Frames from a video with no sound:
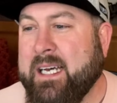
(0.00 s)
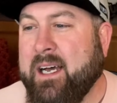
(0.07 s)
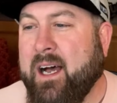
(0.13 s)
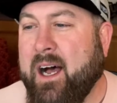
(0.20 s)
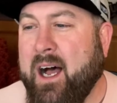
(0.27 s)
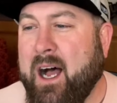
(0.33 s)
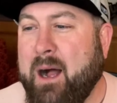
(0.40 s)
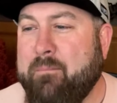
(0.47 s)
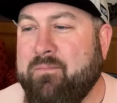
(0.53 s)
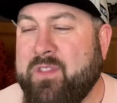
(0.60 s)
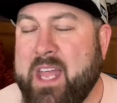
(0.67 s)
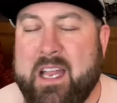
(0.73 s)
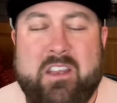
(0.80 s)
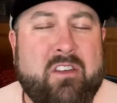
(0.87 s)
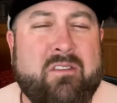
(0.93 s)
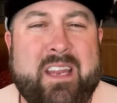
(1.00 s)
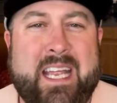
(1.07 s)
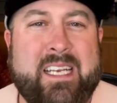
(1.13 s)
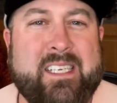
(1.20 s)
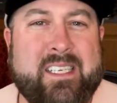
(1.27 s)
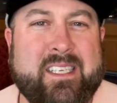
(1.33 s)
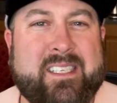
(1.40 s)
Then you need
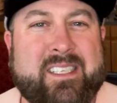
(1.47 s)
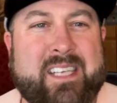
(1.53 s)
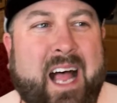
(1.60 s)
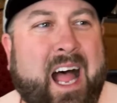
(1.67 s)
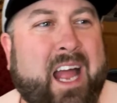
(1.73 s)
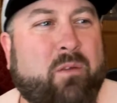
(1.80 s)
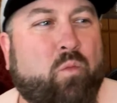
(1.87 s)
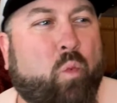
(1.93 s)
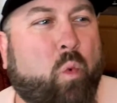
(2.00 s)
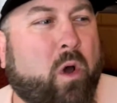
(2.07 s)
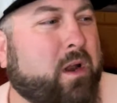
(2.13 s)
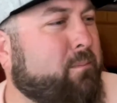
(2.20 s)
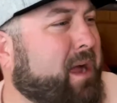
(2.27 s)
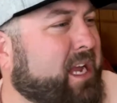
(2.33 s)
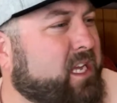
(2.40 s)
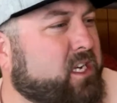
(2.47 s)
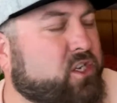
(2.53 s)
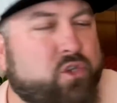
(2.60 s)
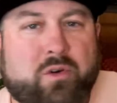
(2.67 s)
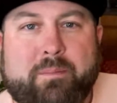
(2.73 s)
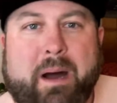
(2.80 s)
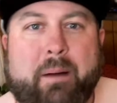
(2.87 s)
to decide, what am I going to
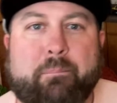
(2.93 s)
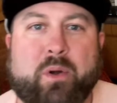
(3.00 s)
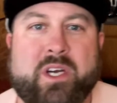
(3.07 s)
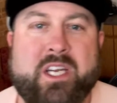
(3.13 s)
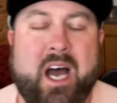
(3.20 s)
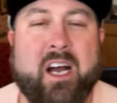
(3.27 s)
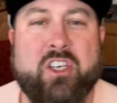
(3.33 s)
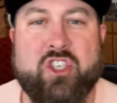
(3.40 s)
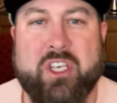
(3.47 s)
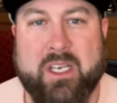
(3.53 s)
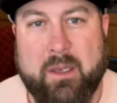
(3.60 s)
do about production?